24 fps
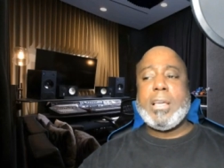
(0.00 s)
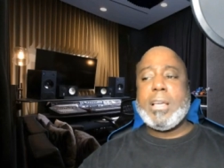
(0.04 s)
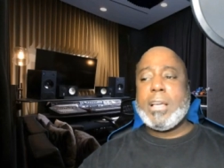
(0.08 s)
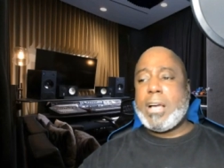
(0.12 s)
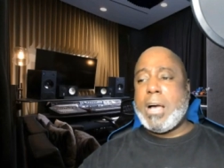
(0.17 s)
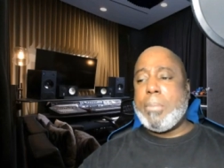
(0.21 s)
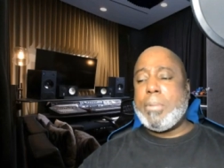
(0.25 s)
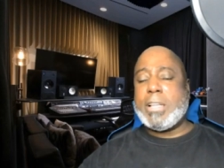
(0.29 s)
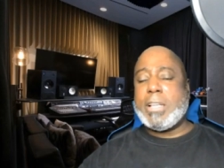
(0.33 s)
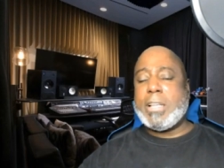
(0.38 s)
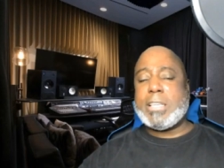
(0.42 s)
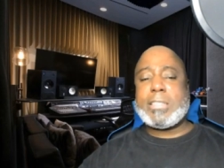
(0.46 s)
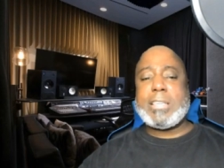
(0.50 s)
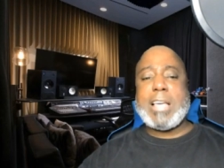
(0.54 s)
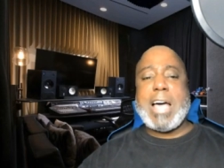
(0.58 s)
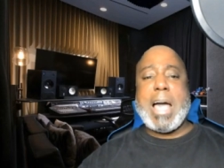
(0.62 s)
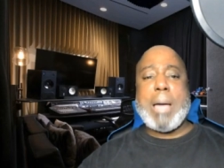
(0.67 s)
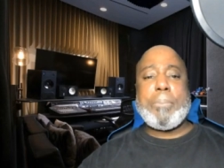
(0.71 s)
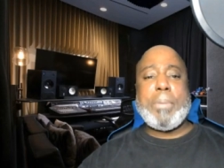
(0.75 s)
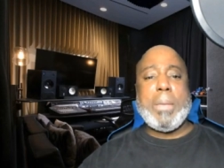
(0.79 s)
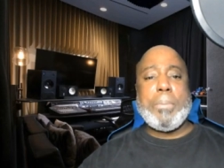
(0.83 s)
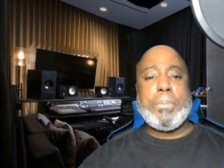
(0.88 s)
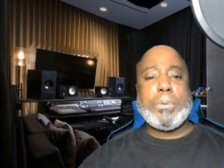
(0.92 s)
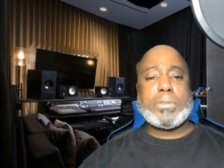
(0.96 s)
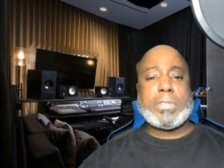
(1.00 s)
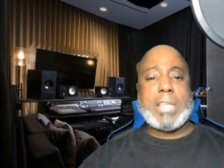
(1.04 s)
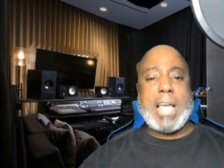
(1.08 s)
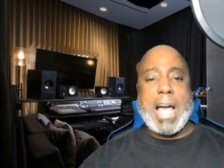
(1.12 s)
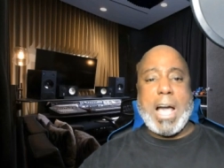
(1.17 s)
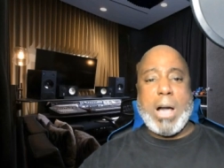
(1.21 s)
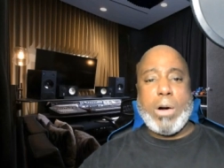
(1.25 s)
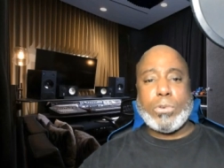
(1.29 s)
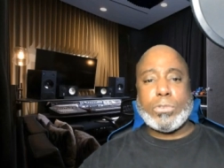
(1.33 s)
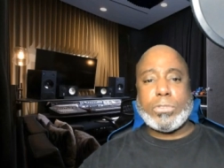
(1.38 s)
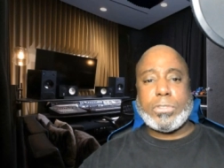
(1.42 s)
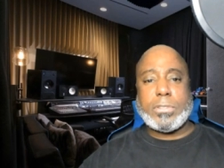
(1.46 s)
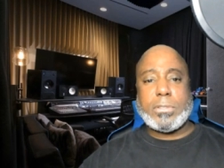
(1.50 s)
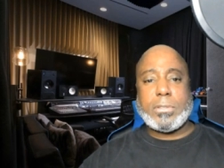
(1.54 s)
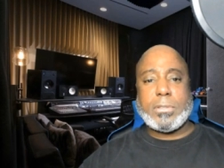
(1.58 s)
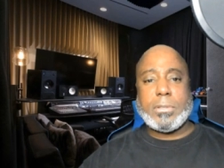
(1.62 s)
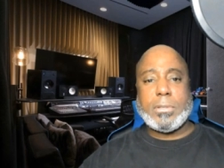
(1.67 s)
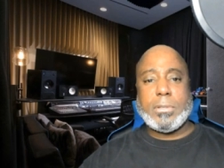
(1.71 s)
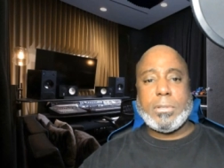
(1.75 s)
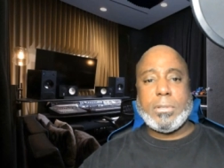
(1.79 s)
coming inside people's house